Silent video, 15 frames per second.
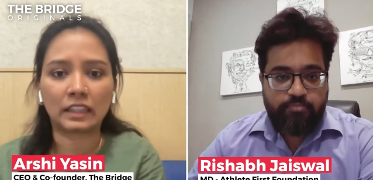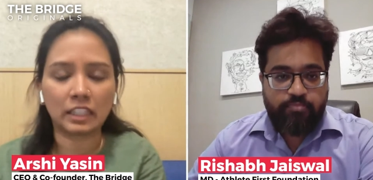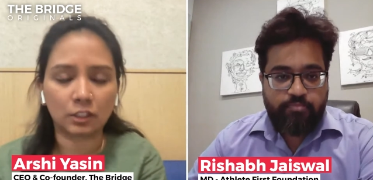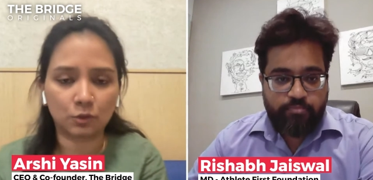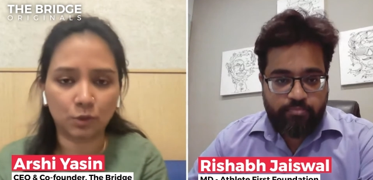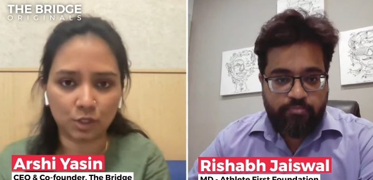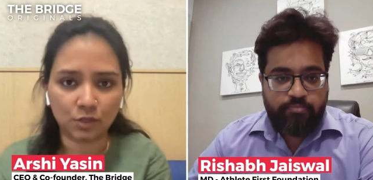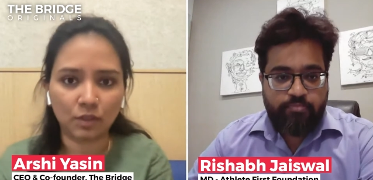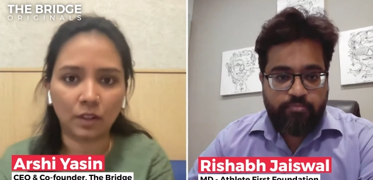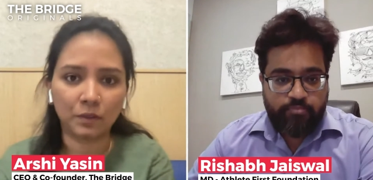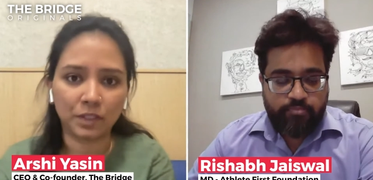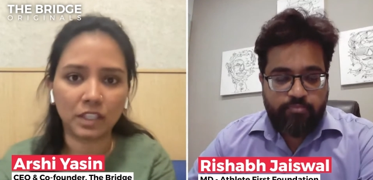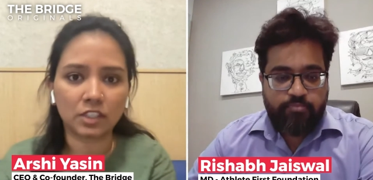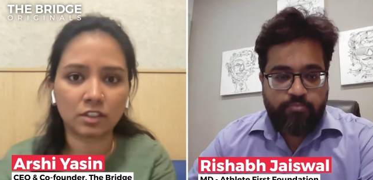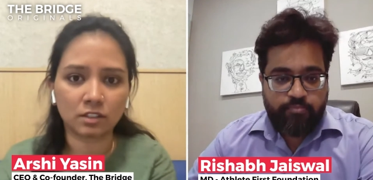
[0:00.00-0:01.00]
Speaker 1: Athlete First
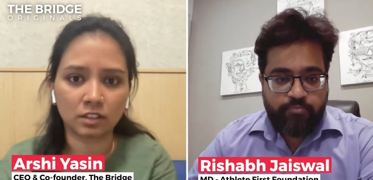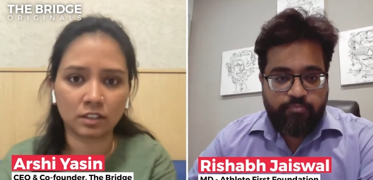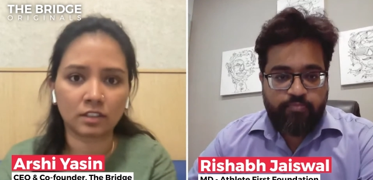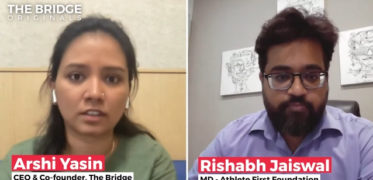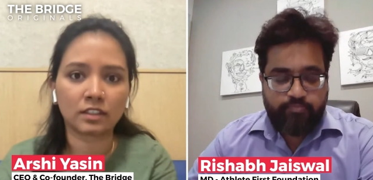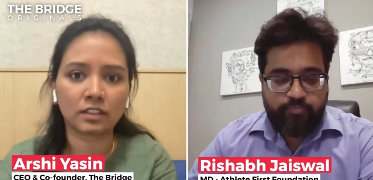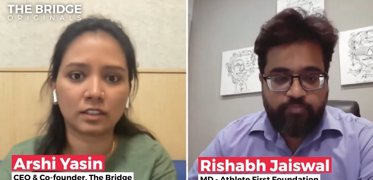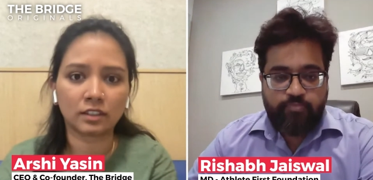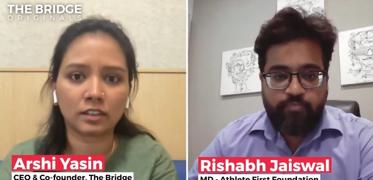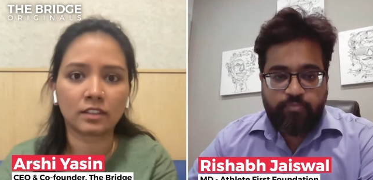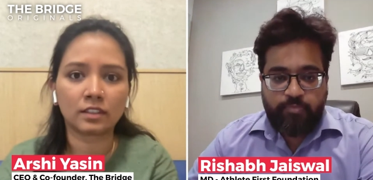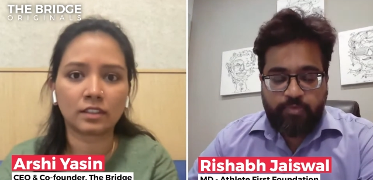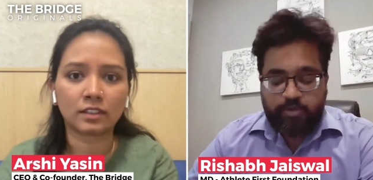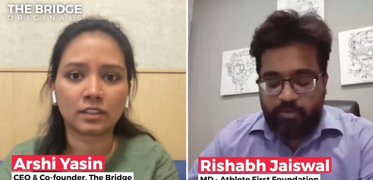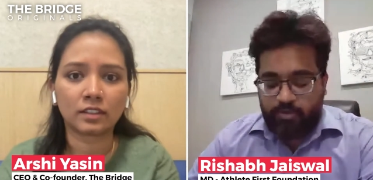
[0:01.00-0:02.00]
Foundation?
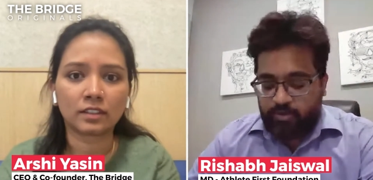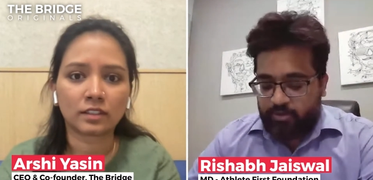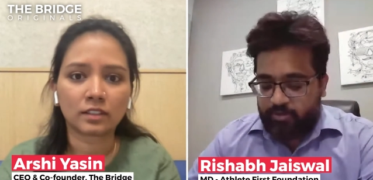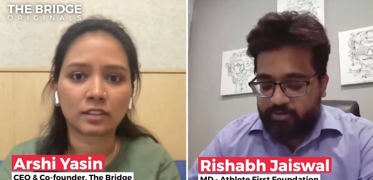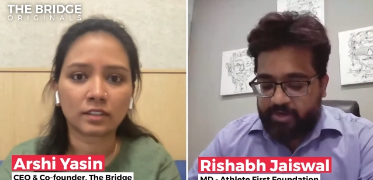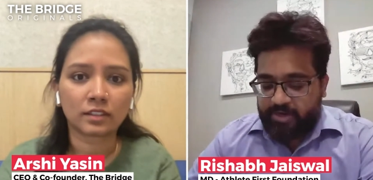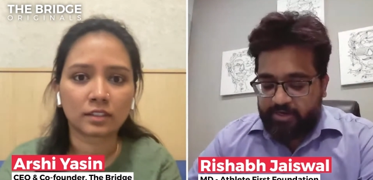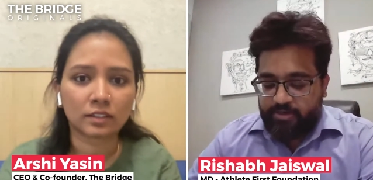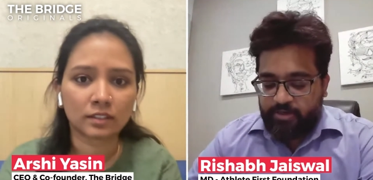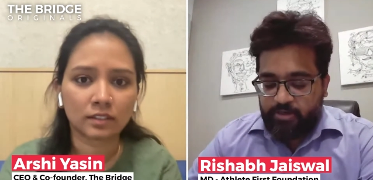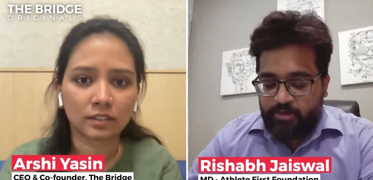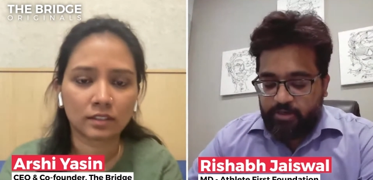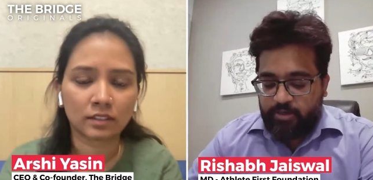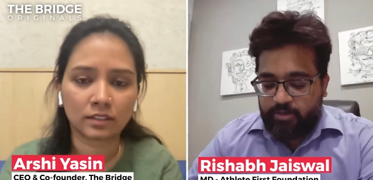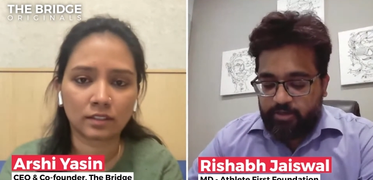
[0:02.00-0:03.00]
Speaker 2: Right.
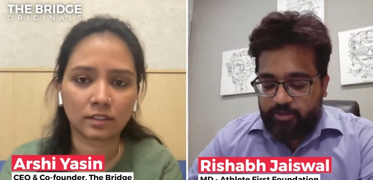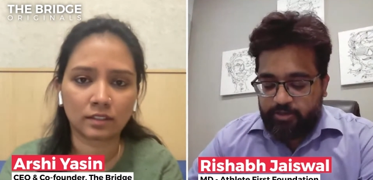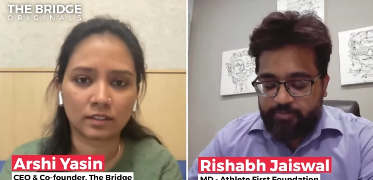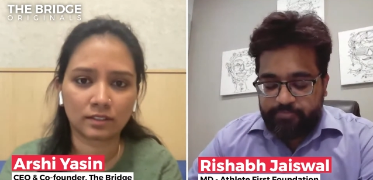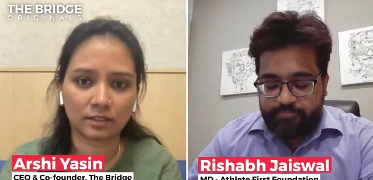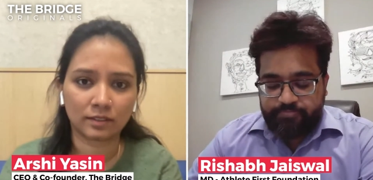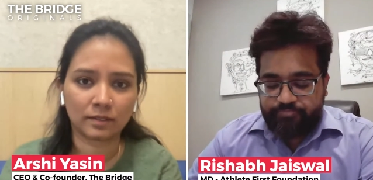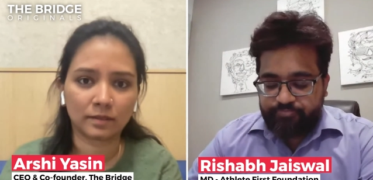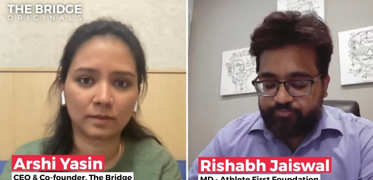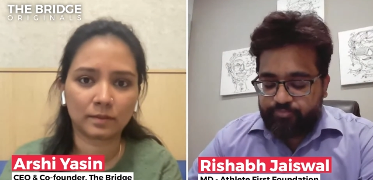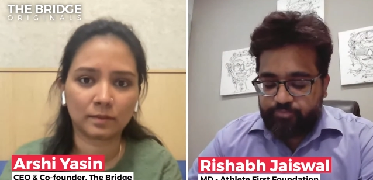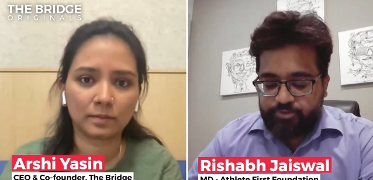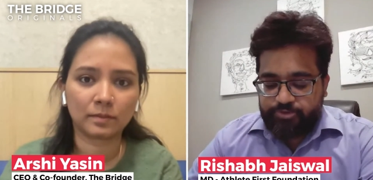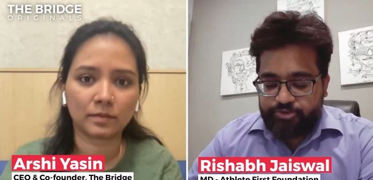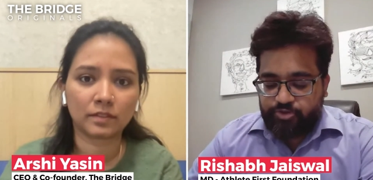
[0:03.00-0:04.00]

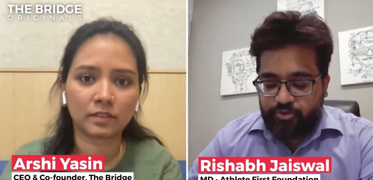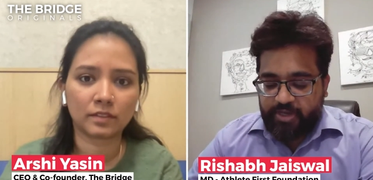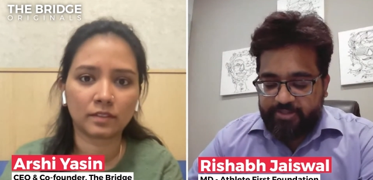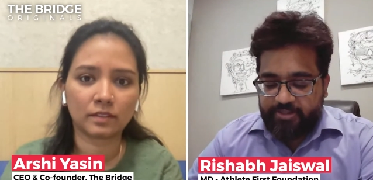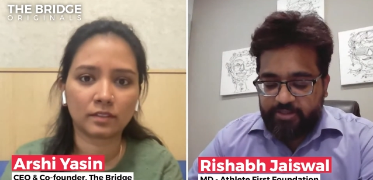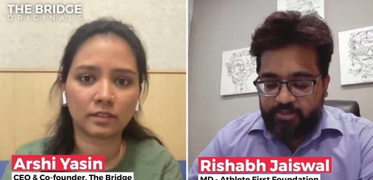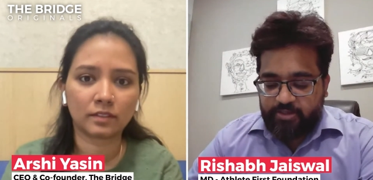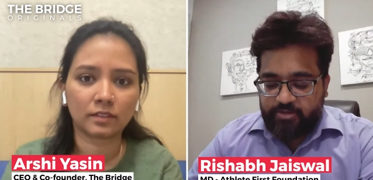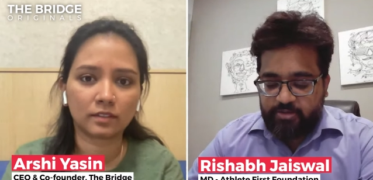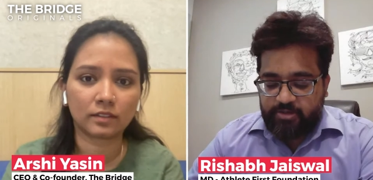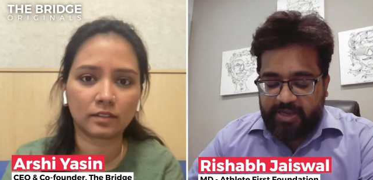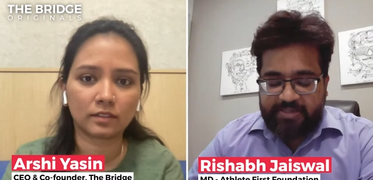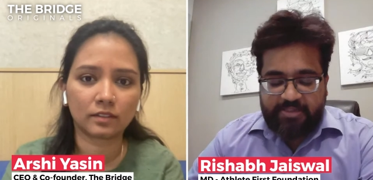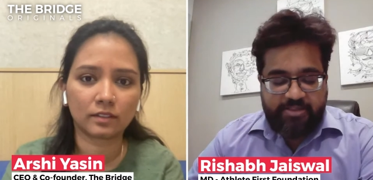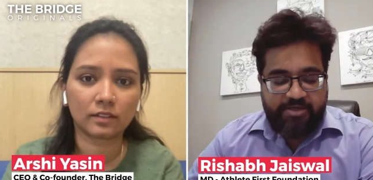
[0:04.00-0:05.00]
So I think
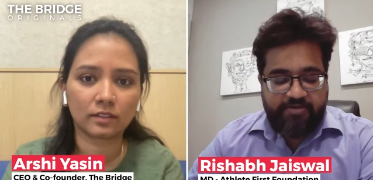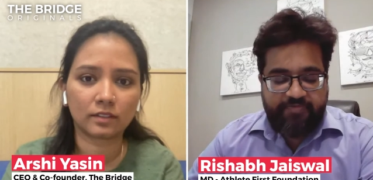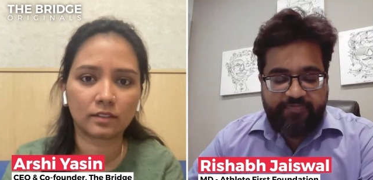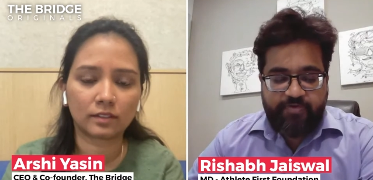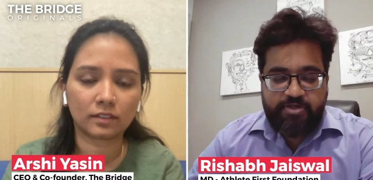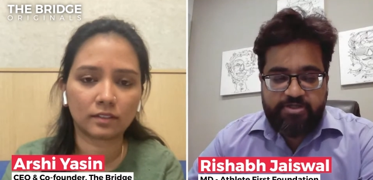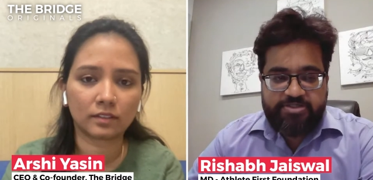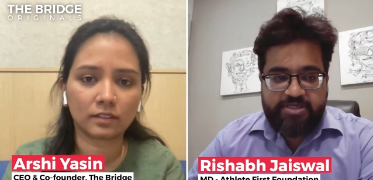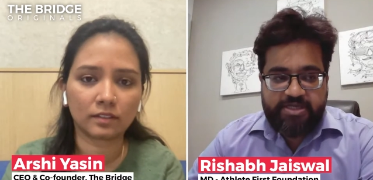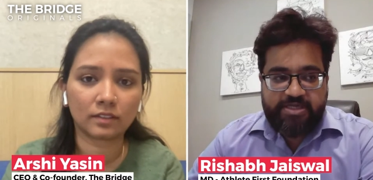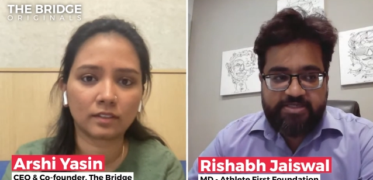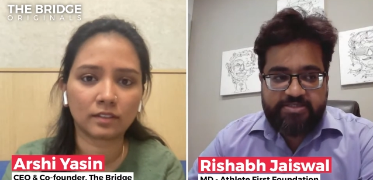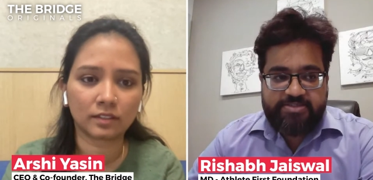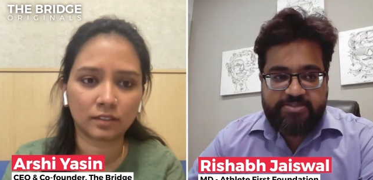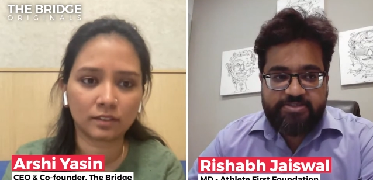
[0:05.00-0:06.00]
Athlete First
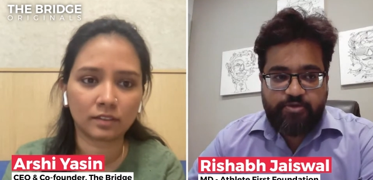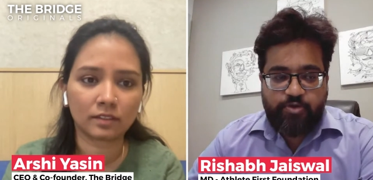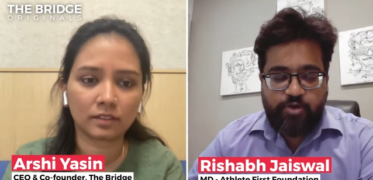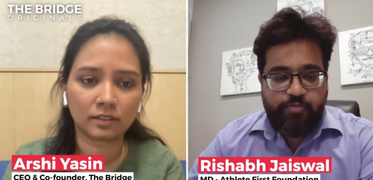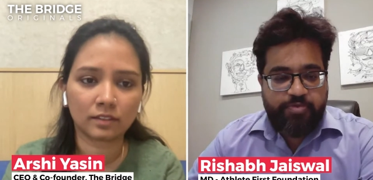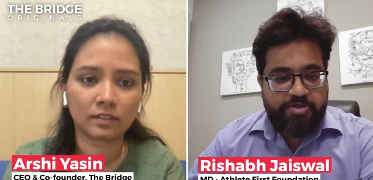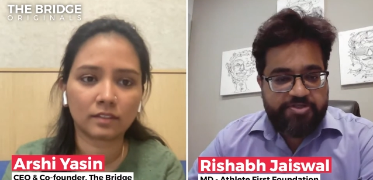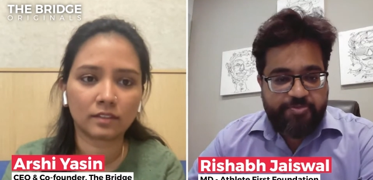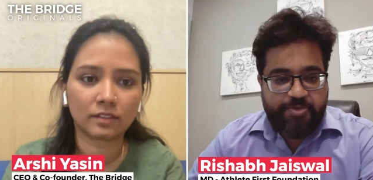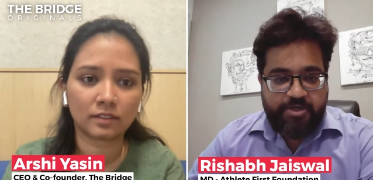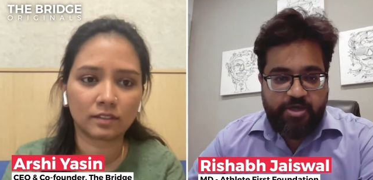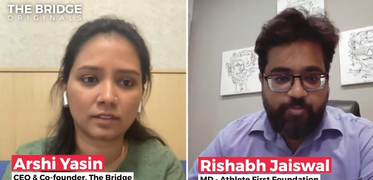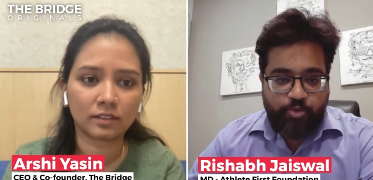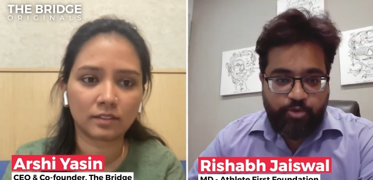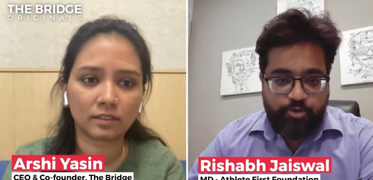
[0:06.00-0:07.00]
has always been
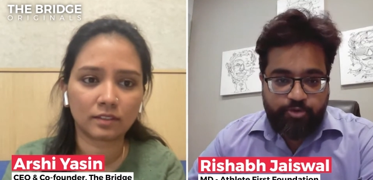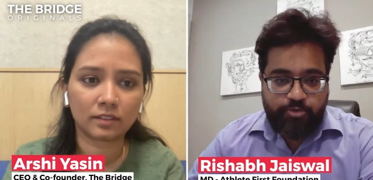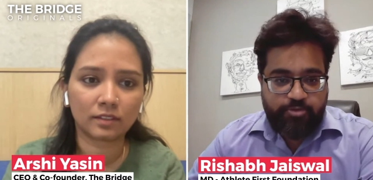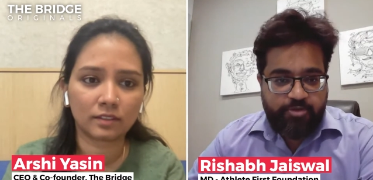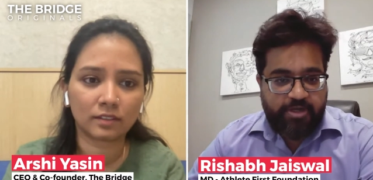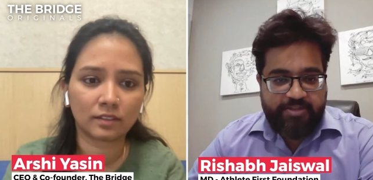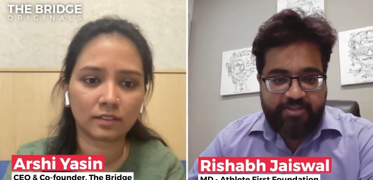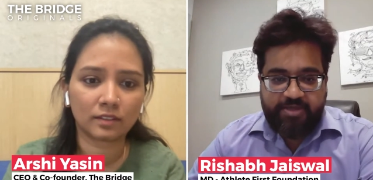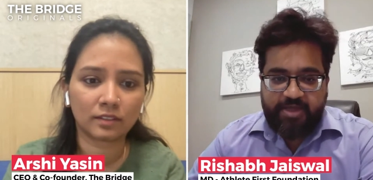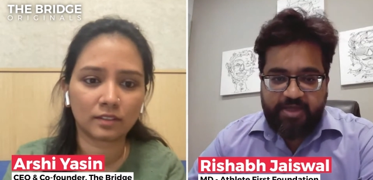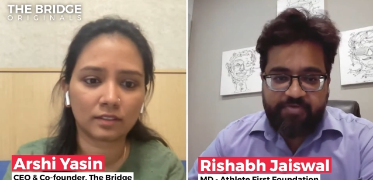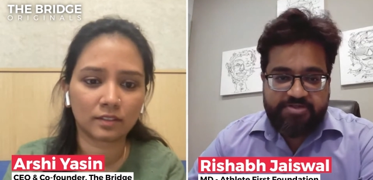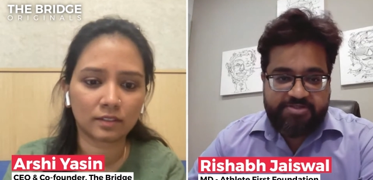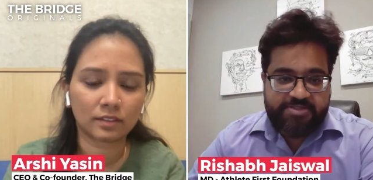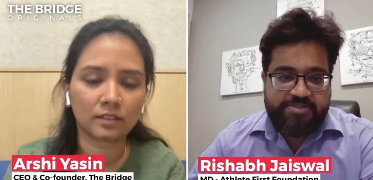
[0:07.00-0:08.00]
our motto. I think
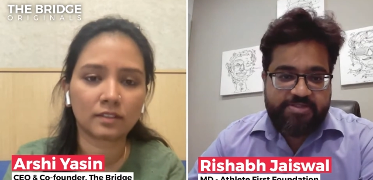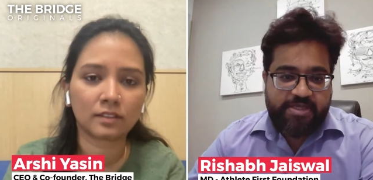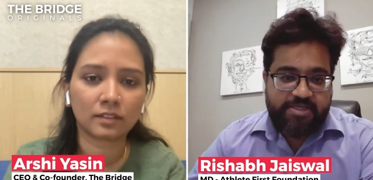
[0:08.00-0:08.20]
ever since